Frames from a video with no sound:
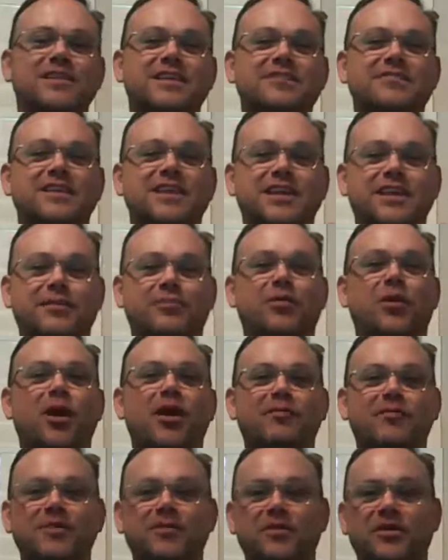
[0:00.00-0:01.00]
or live in an
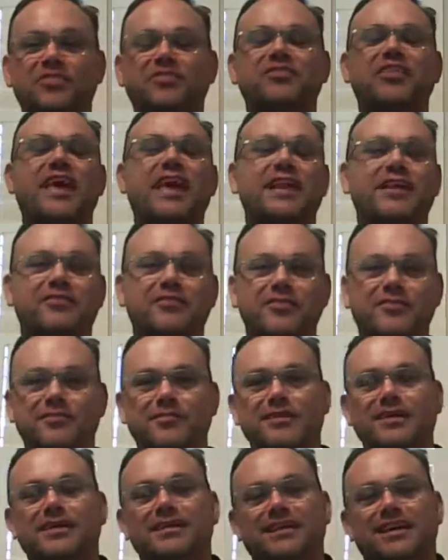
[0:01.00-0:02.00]
apartment with 10 of
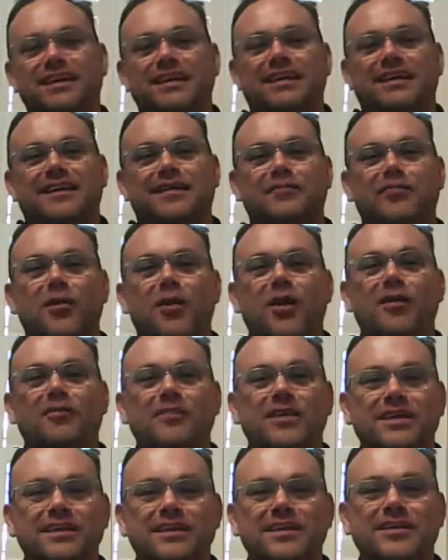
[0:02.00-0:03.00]
them in an
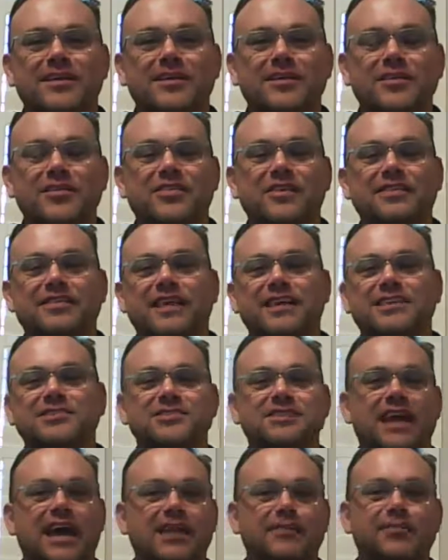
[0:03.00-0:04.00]
apartment. You know, you think they
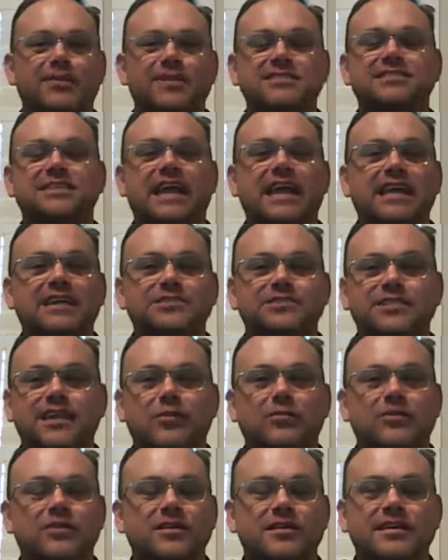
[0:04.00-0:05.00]
just got up on stage
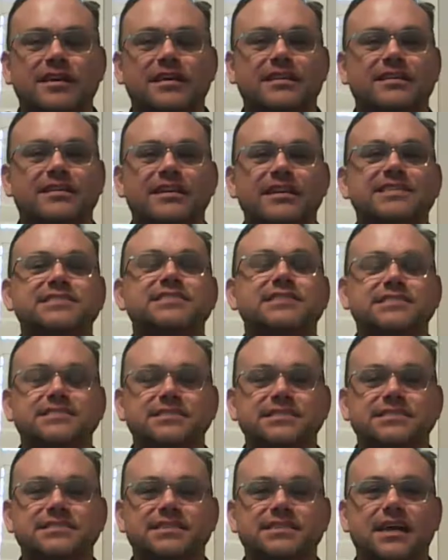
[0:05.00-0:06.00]
and they were an
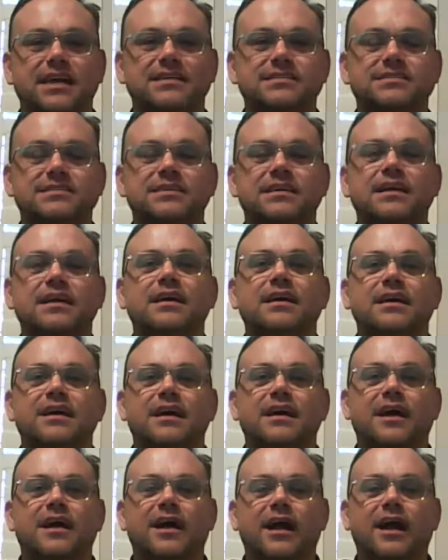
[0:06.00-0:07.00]
instant success.
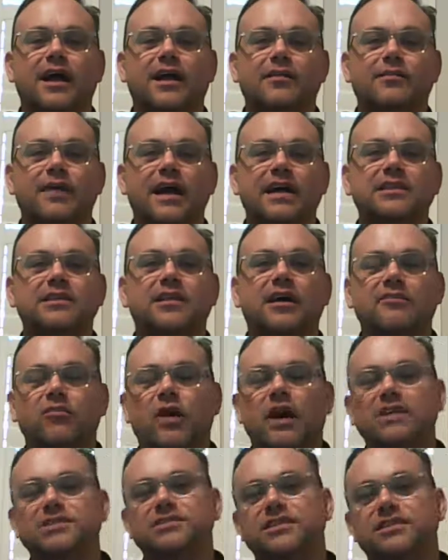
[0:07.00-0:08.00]
Um, I
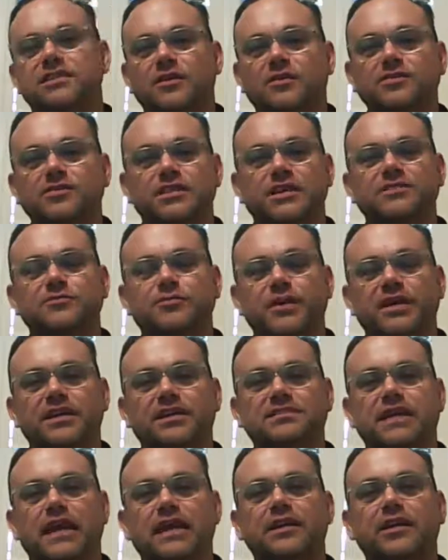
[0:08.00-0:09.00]
love watching those things
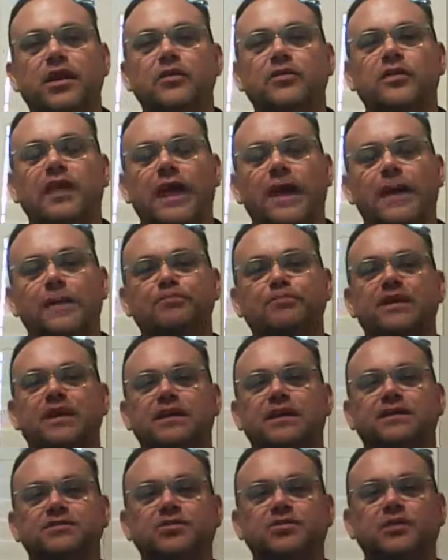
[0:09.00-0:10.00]
because I know that,
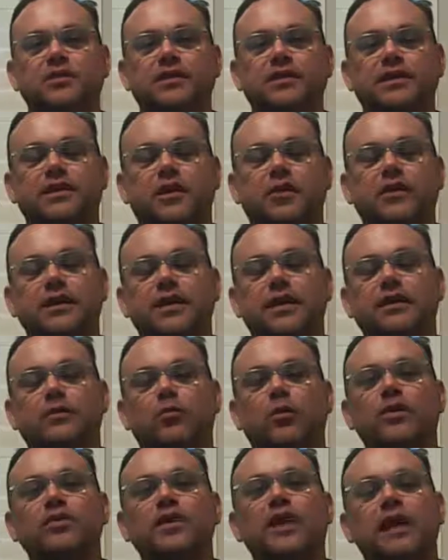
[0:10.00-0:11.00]
to, you know, and,
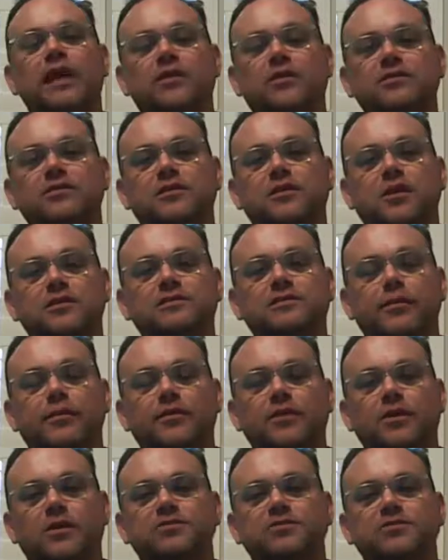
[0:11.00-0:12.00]
and one thing I learned a long
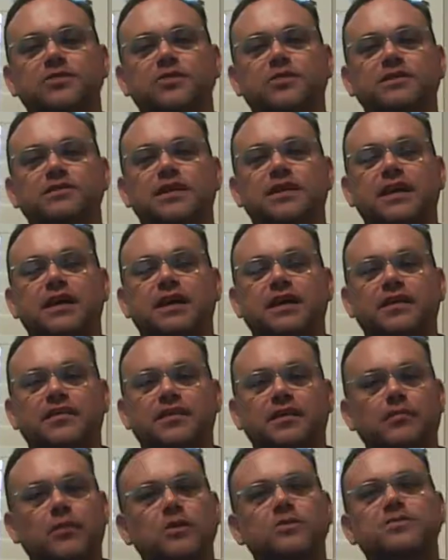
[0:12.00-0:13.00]
time ago too is
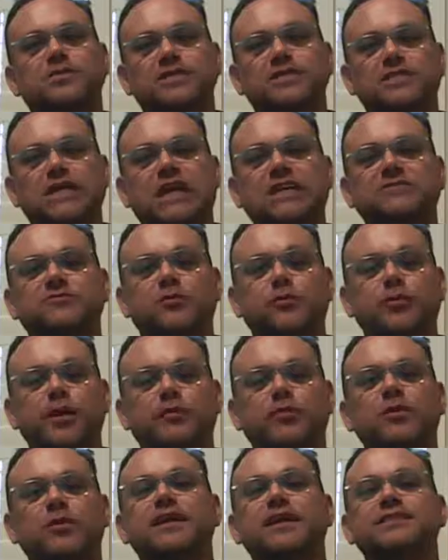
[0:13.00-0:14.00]
the most successful
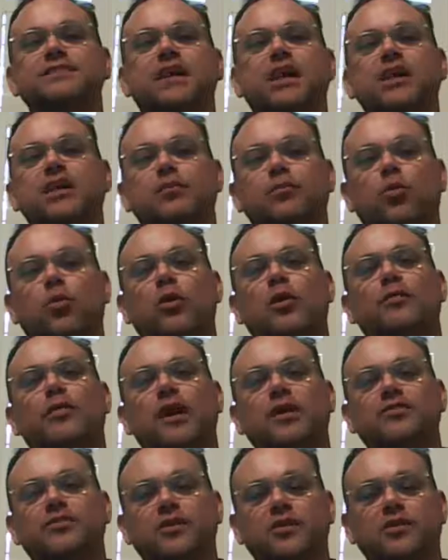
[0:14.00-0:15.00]
people can tell you more
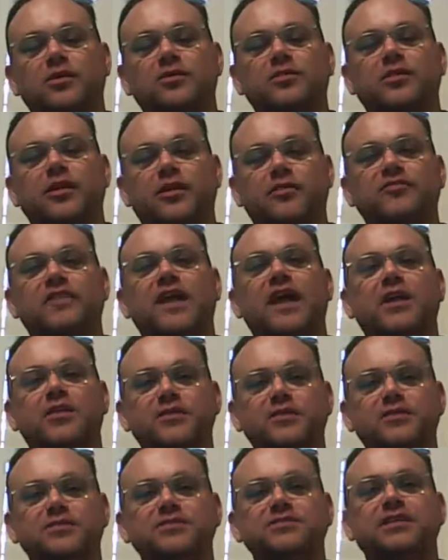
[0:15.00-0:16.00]
about their, their
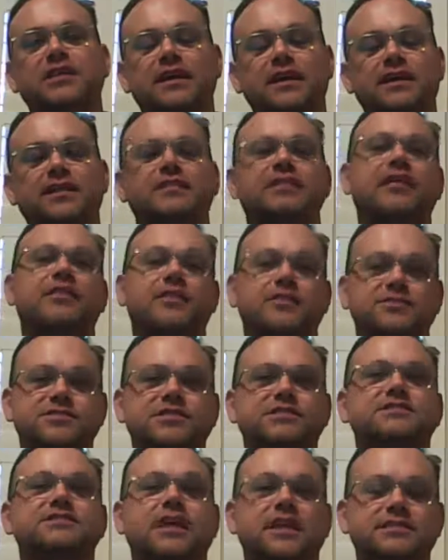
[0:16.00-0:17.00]
failures than their
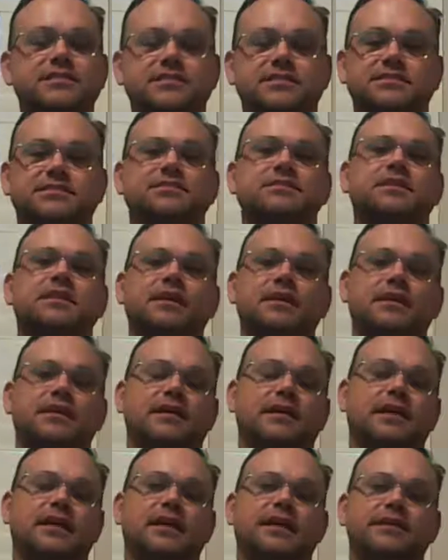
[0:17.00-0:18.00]
successes.
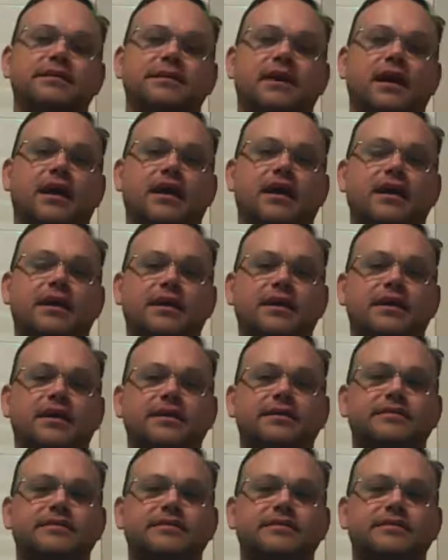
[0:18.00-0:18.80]
And, well, uh,